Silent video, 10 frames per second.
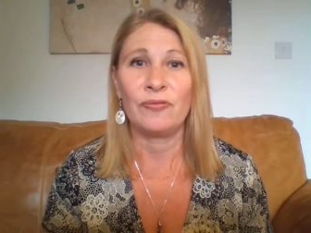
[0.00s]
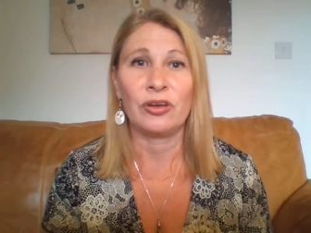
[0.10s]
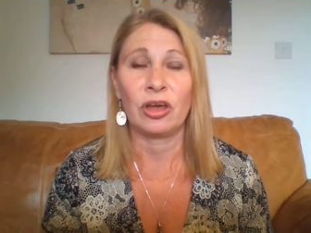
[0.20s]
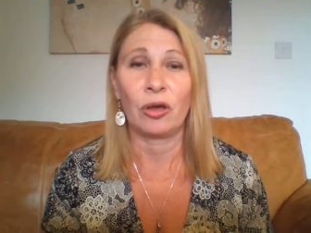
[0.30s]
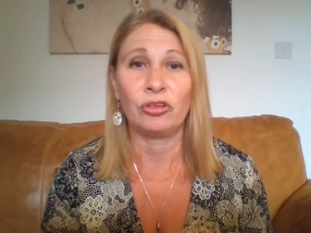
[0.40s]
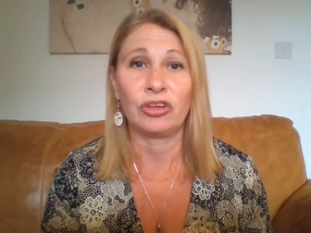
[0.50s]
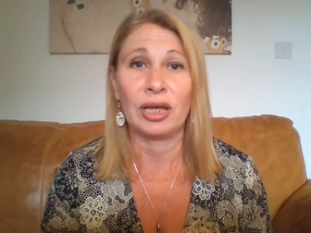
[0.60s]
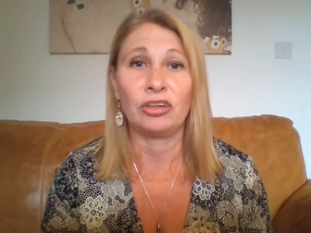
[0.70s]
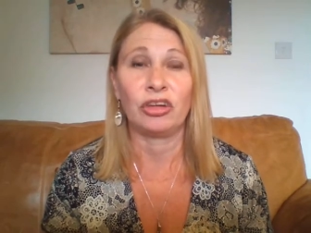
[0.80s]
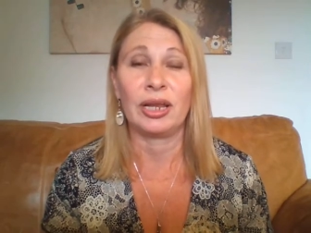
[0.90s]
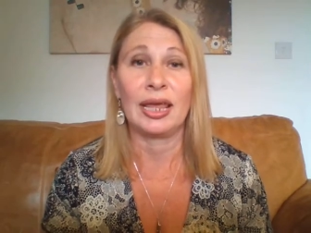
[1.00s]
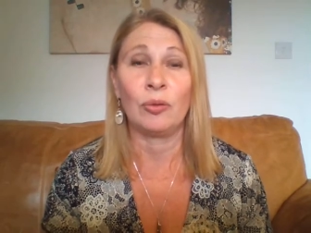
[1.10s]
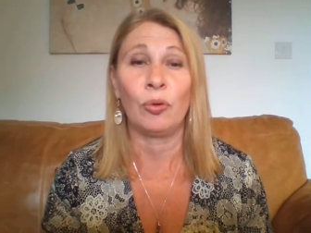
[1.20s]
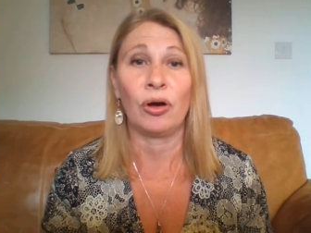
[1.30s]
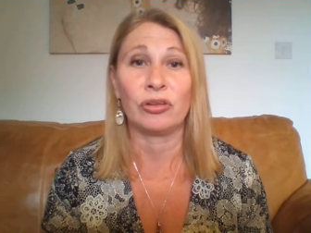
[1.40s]
for negotiation.
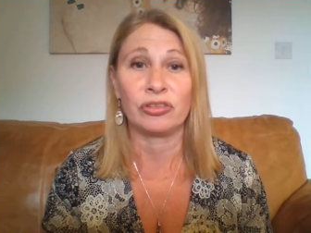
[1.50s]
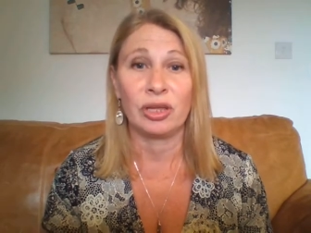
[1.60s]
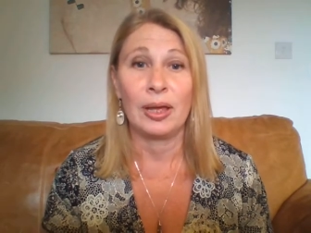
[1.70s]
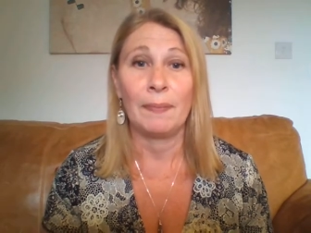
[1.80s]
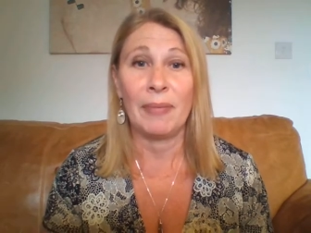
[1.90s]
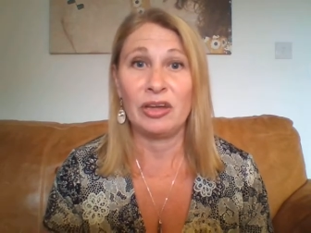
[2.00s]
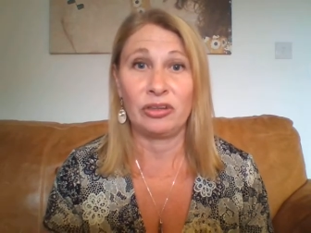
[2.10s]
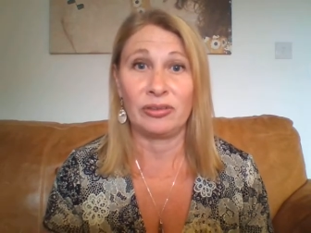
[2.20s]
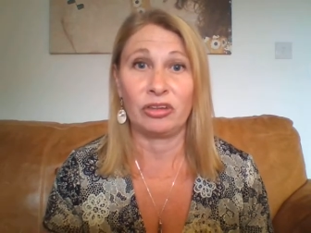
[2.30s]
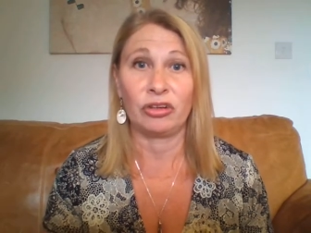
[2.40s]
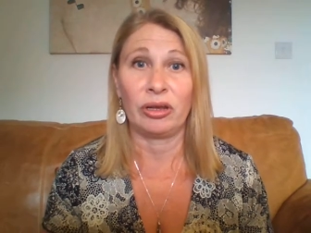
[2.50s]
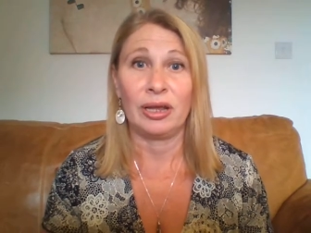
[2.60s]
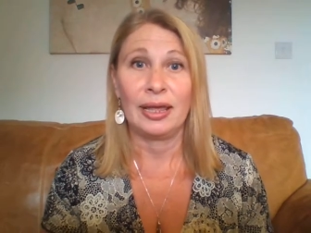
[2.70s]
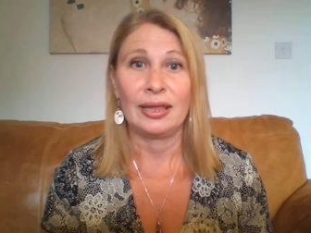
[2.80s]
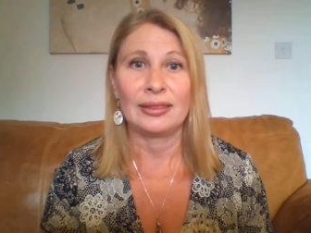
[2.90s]
It was my decision.
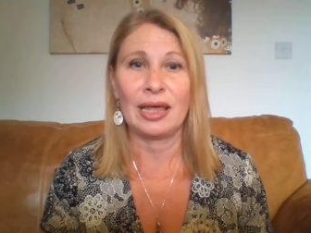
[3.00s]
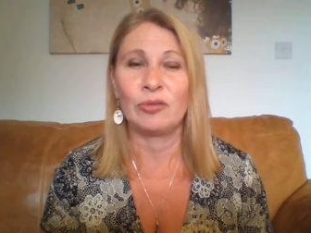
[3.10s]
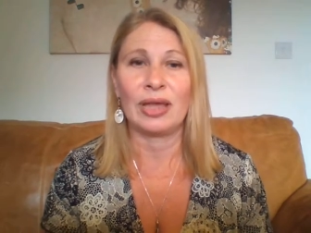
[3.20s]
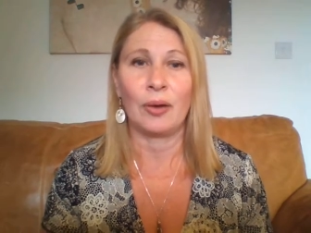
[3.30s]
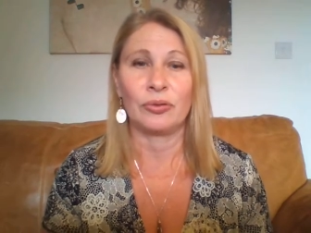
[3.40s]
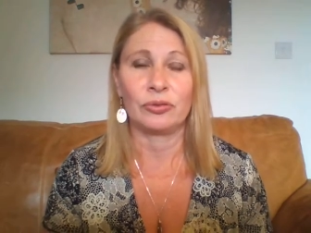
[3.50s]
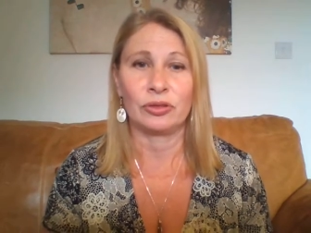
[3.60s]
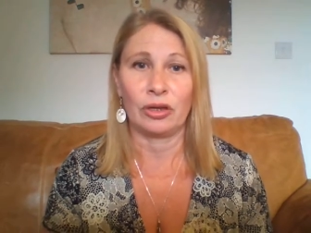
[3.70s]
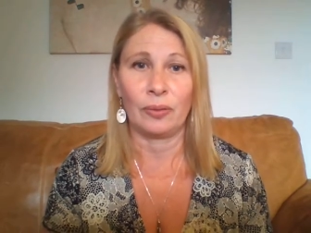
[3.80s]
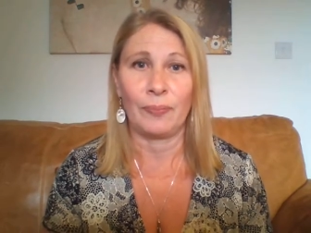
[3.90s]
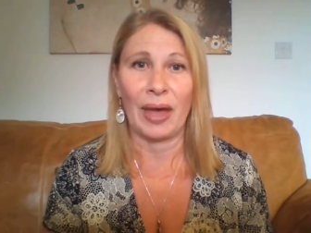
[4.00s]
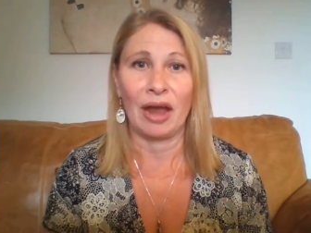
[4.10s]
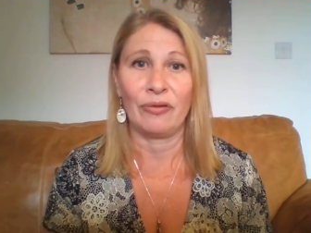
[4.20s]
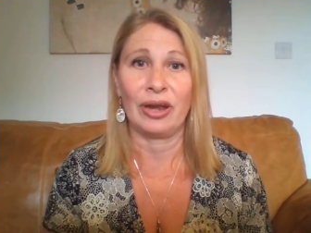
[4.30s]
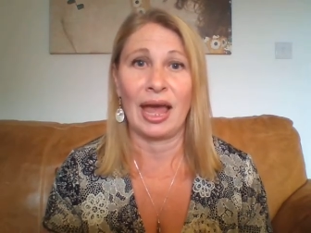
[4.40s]
That was how I was going to
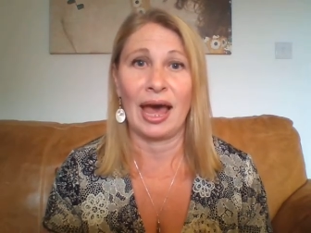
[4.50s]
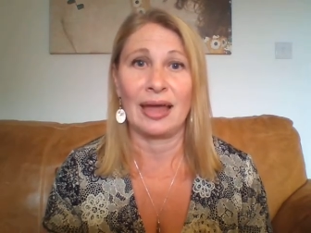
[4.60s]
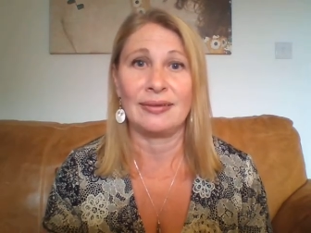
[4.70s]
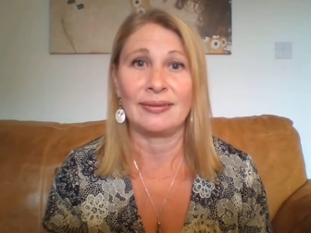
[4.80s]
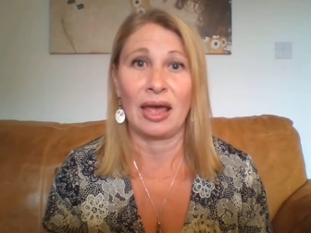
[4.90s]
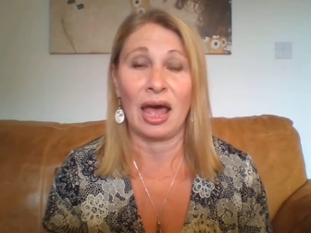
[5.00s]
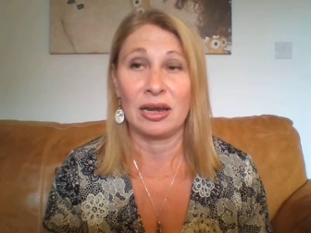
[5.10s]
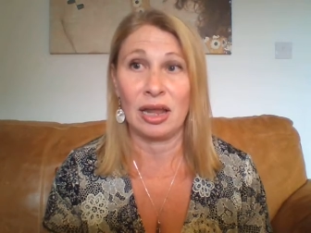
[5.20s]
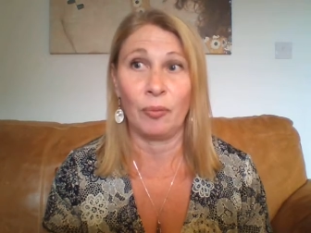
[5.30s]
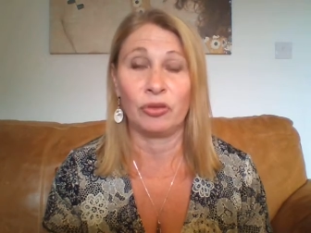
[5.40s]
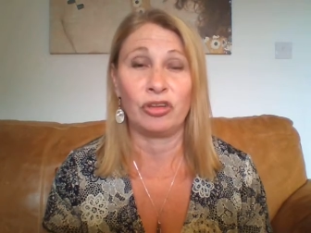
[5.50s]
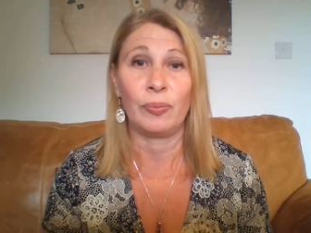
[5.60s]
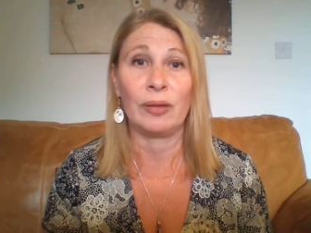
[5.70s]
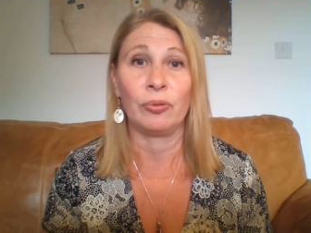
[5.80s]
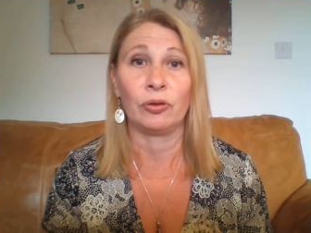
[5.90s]
parent. And I wanted
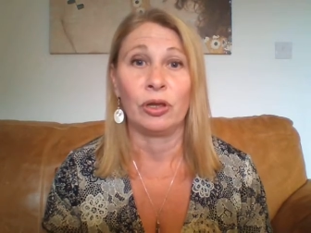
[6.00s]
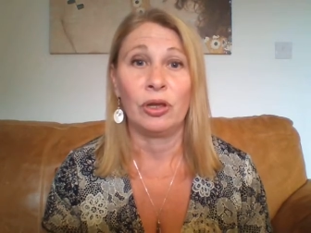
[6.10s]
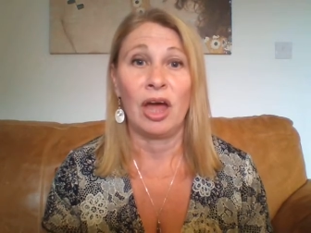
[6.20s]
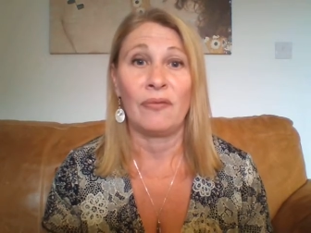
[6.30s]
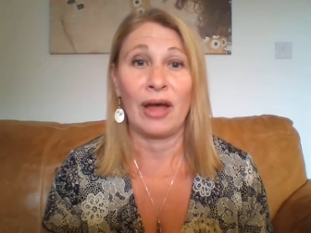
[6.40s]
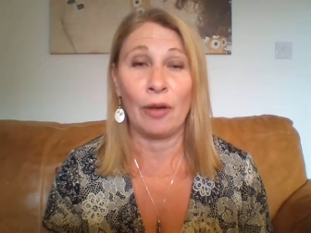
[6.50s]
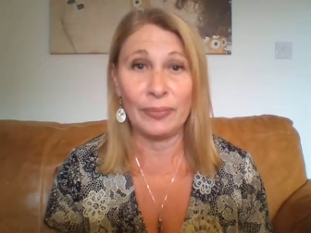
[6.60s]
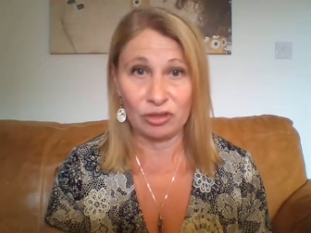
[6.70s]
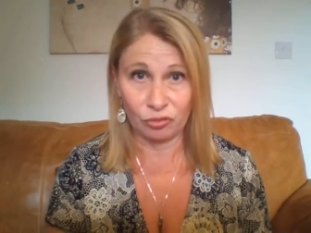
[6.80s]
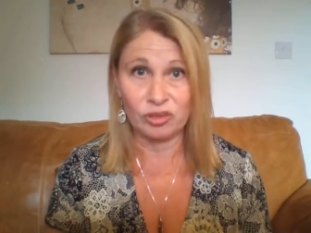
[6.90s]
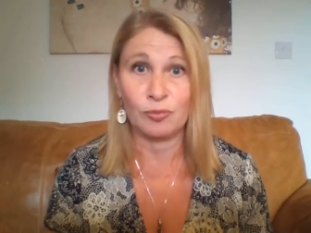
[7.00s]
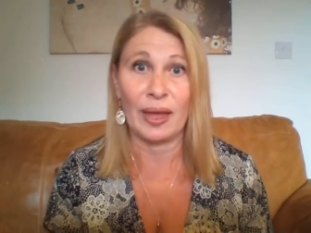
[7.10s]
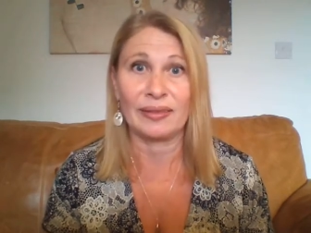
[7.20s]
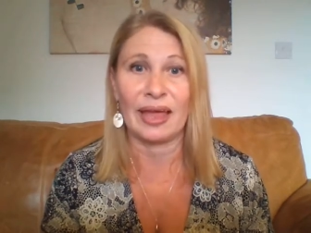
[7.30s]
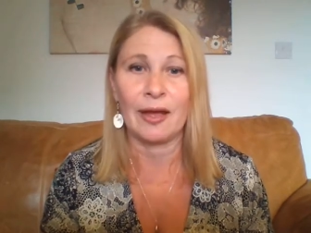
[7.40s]
people around me to
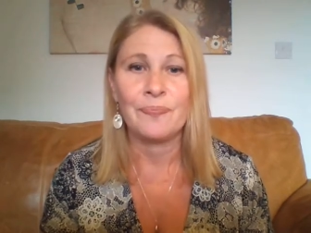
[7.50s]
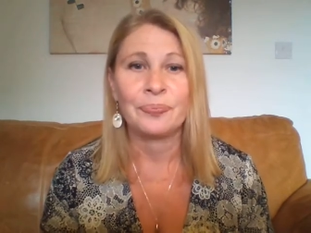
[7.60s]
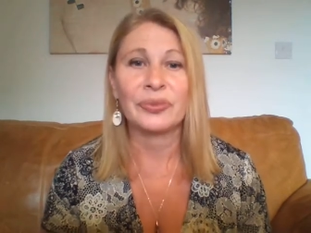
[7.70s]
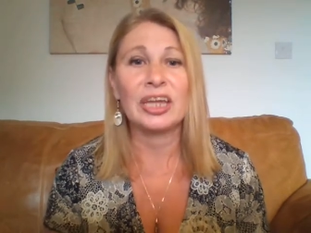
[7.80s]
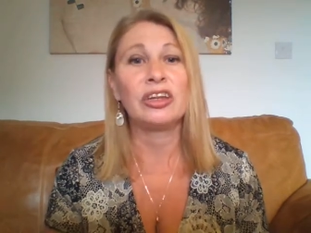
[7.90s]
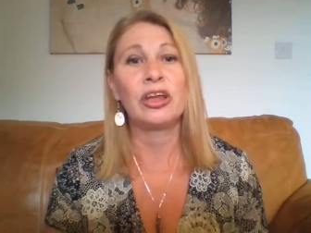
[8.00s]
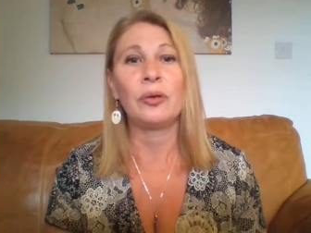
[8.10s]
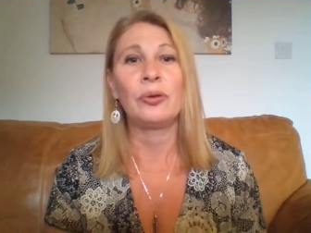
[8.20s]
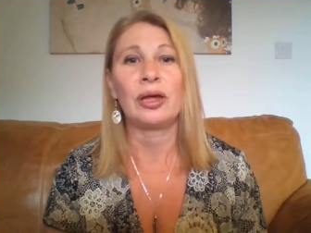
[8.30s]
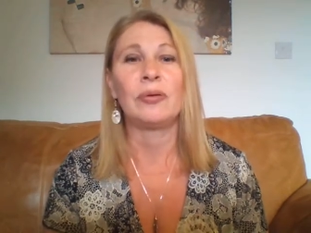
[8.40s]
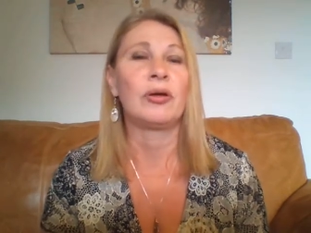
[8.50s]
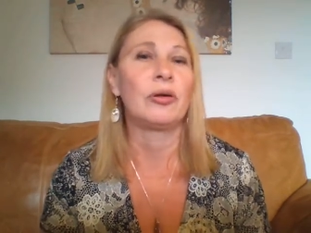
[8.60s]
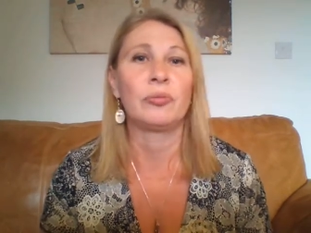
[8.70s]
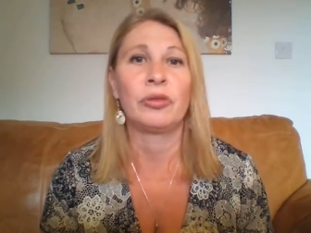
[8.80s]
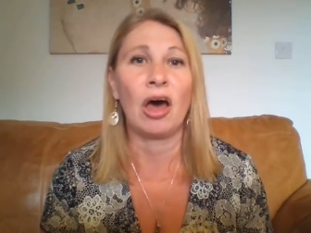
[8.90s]
respect that. And,
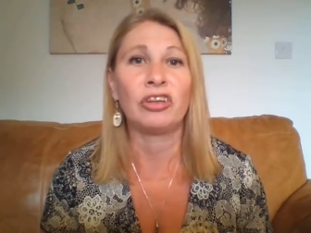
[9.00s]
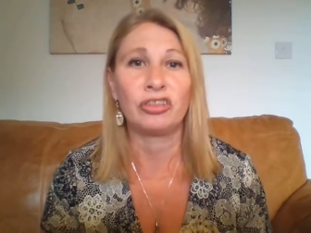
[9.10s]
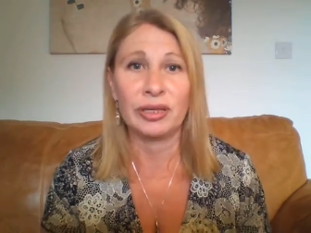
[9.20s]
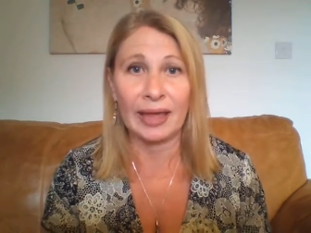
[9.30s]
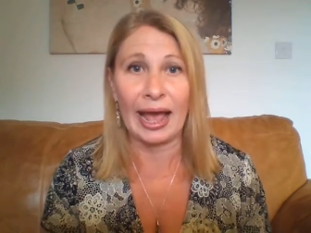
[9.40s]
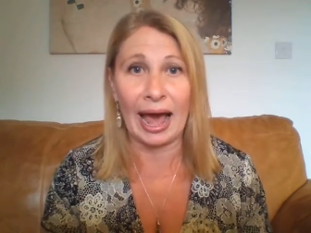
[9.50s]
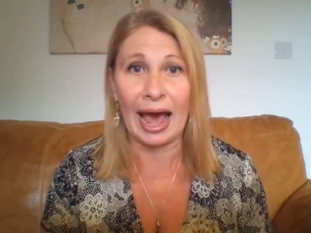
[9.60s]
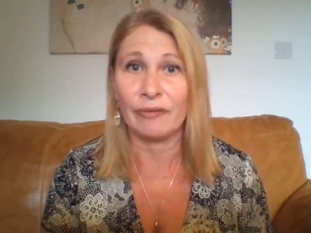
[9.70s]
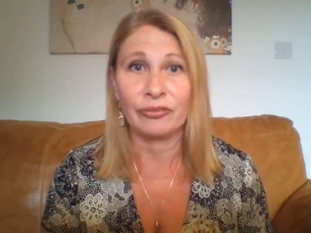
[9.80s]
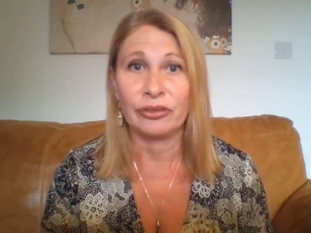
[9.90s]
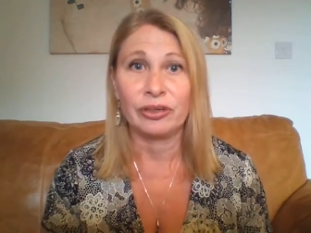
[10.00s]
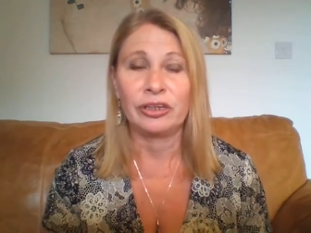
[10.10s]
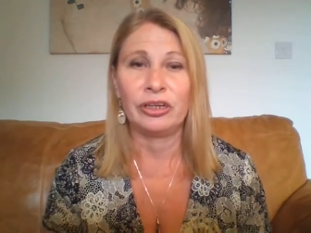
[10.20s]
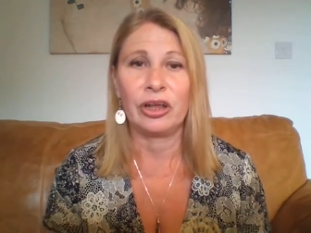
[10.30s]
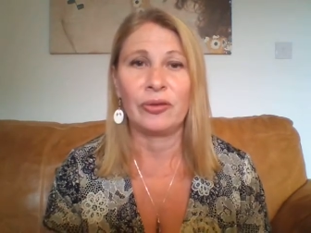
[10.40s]
largely they have.
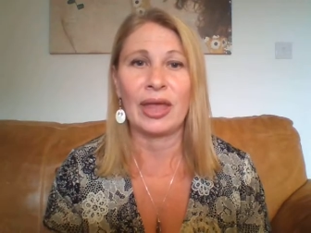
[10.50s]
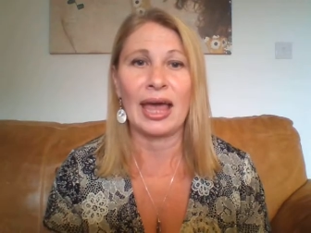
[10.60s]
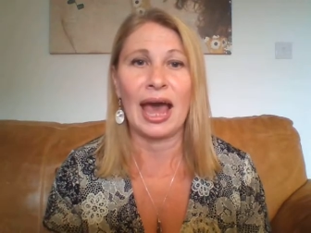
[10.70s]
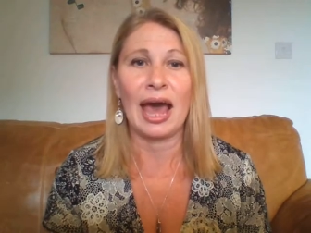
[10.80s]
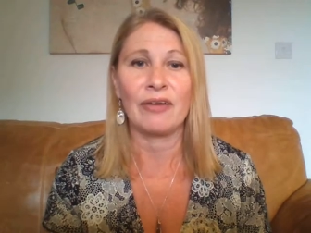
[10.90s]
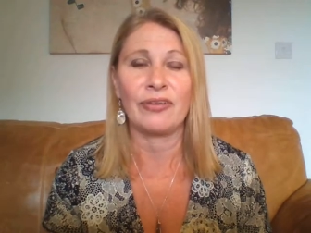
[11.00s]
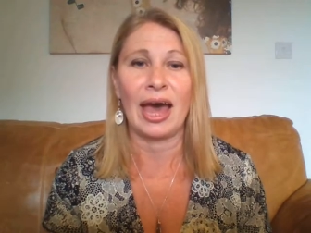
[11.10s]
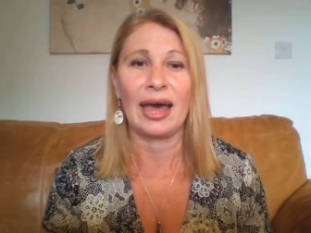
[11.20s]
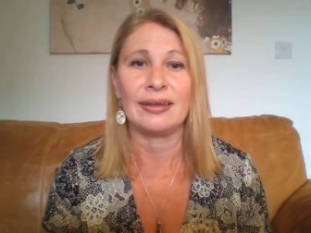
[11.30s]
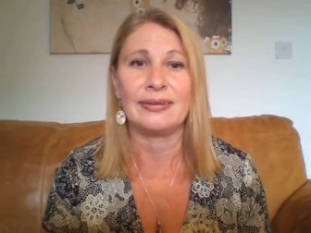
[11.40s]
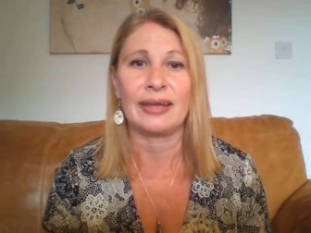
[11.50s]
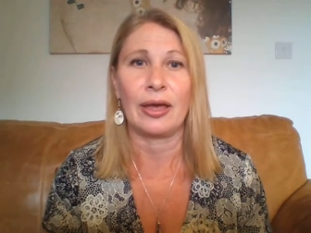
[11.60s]
They have, and